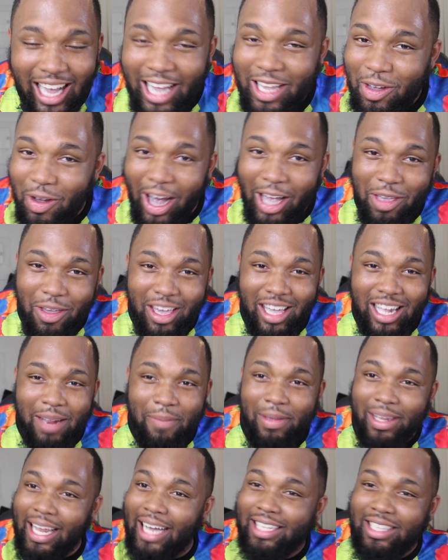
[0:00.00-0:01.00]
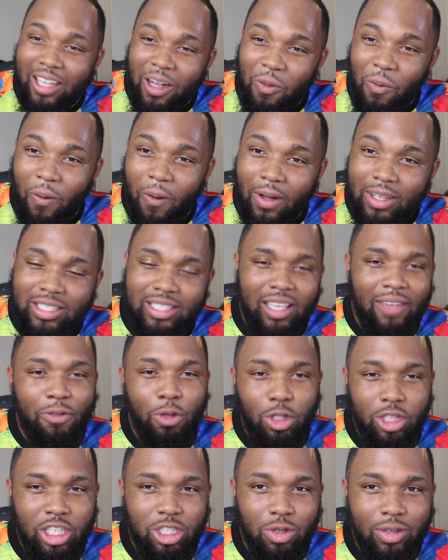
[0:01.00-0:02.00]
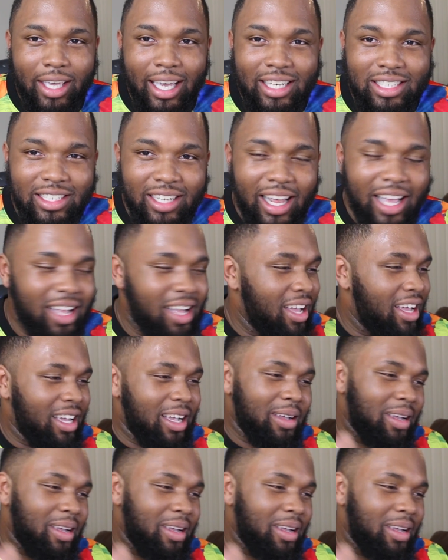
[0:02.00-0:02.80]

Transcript: Are you hitting me like the awards? Did you catch that?